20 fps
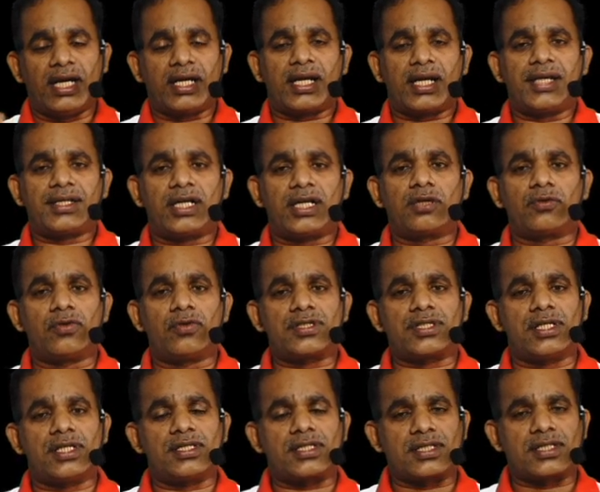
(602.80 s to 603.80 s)
rated goods
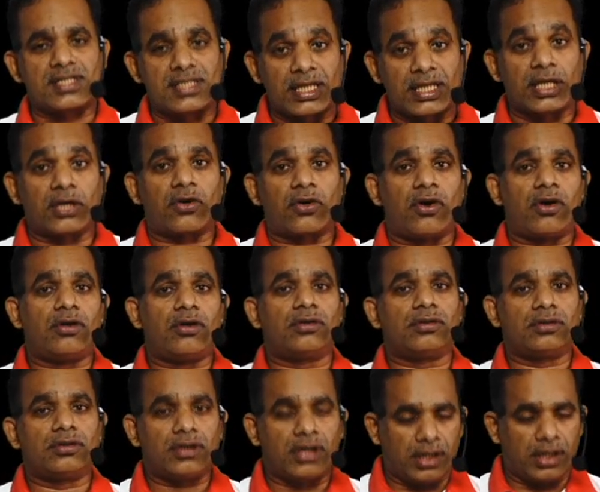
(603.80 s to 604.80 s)
is 0
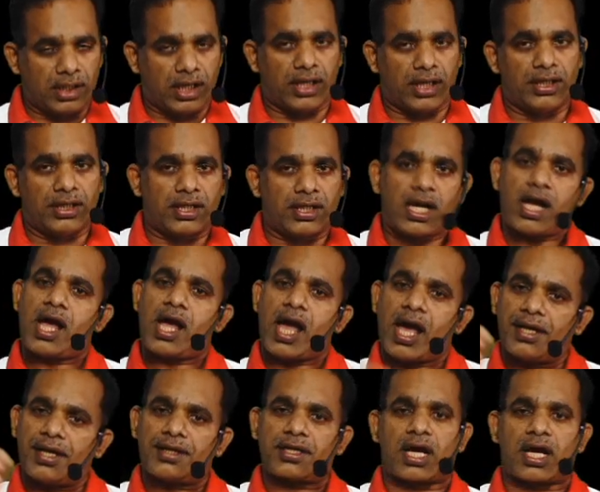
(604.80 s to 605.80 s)
in India
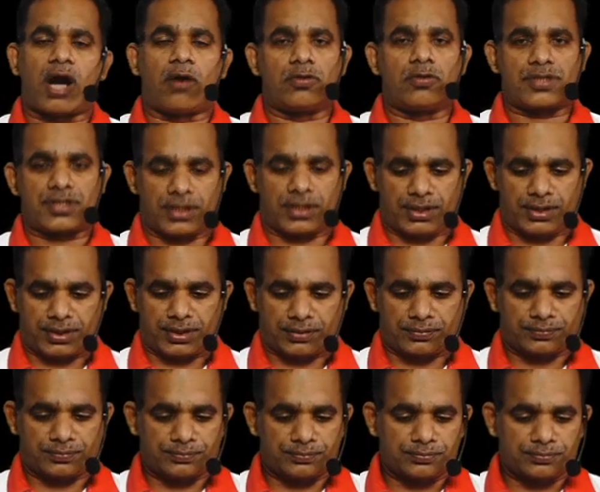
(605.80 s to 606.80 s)
and outside.
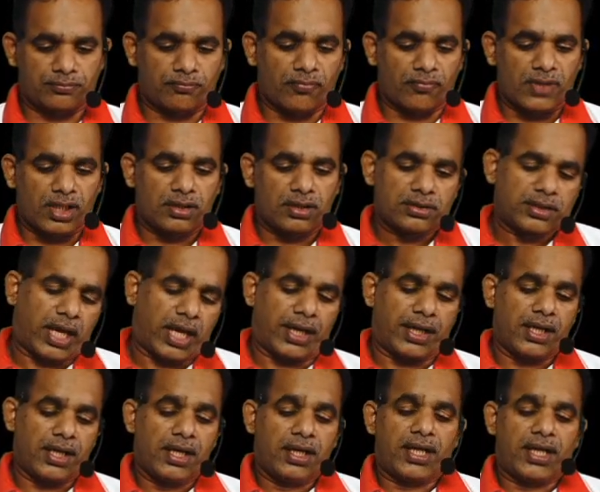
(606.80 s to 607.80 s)
Then
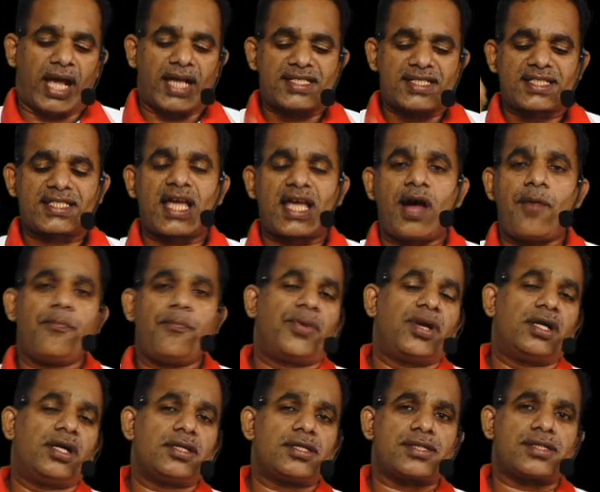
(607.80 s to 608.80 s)

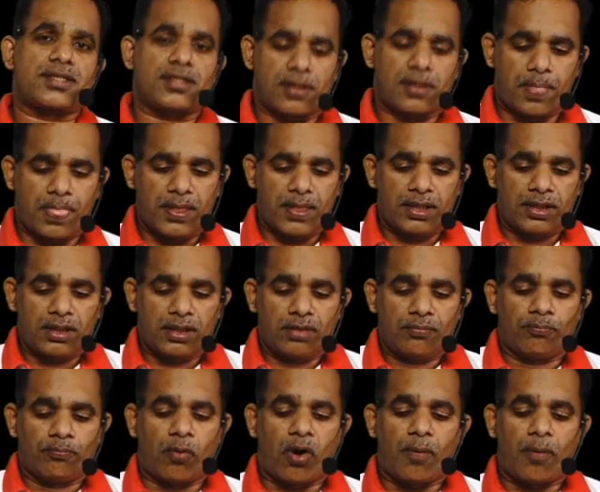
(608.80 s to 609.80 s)
examples,
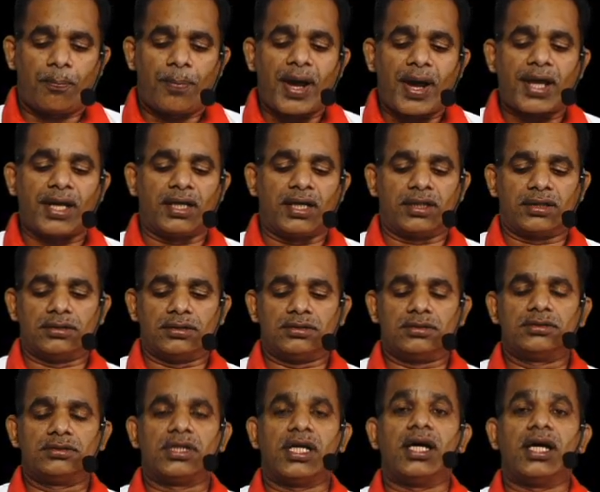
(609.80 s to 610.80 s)
mobile,
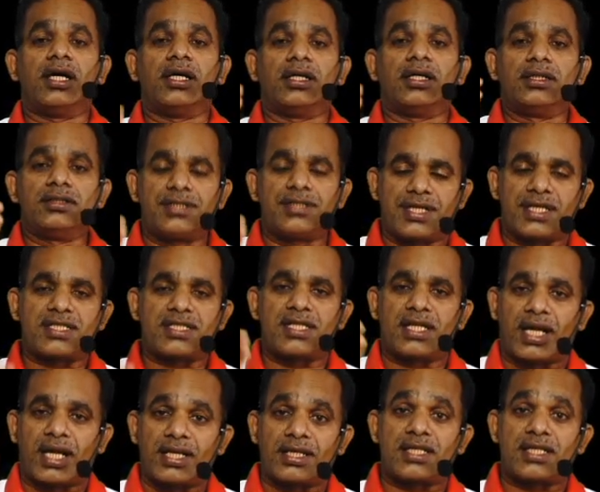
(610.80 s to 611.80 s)
the GST
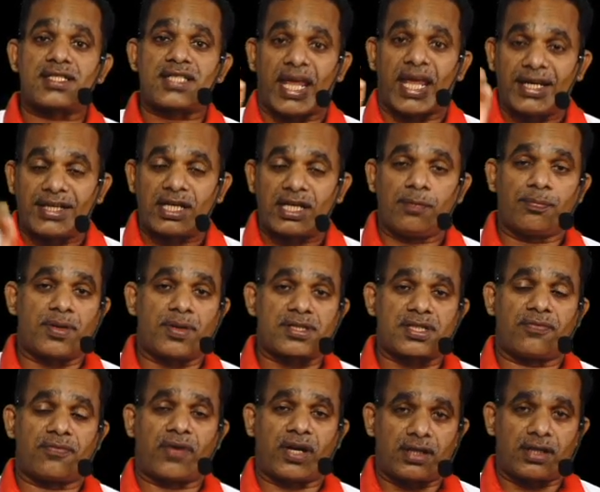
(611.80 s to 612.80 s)
rate is
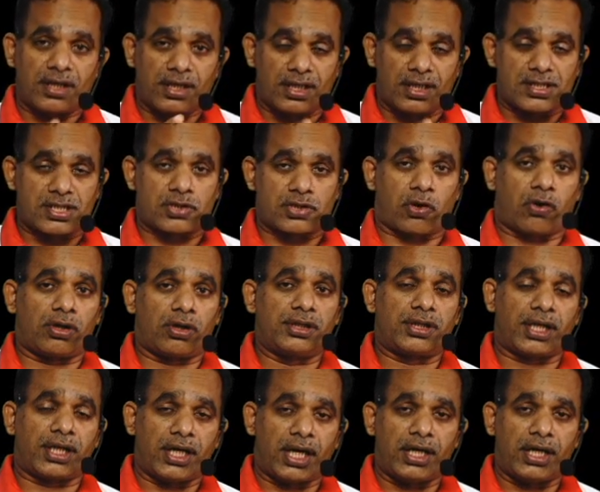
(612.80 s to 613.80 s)
18% when it is sold
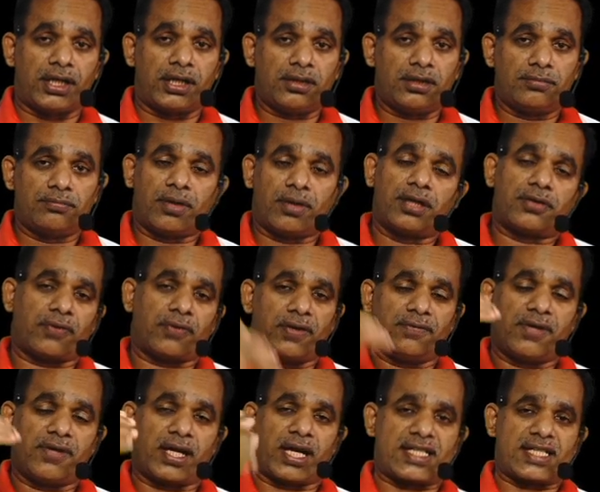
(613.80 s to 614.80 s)
in India, but when
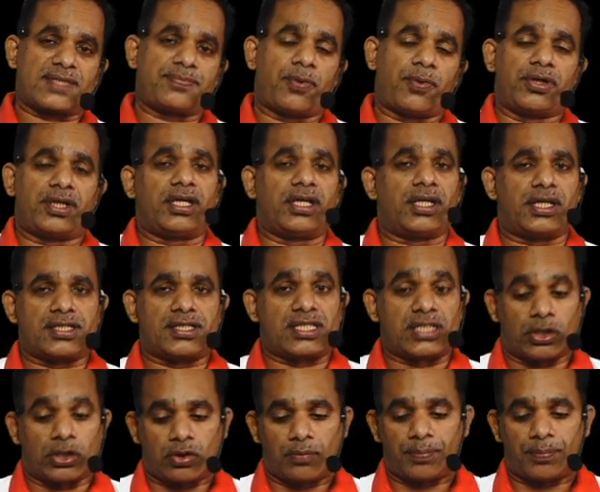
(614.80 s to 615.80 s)
we are exporting it is
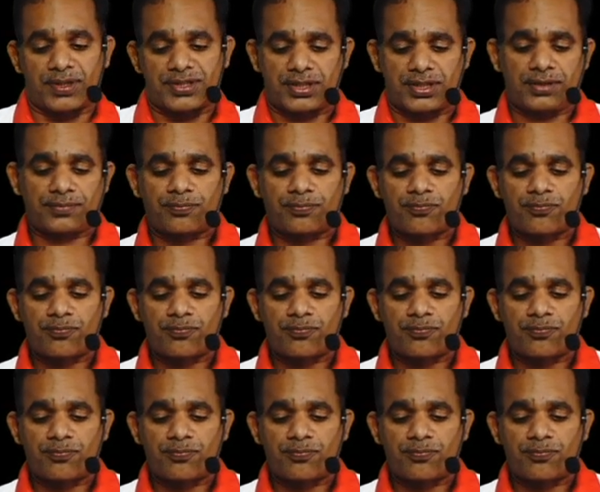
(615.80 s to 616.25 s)
0%.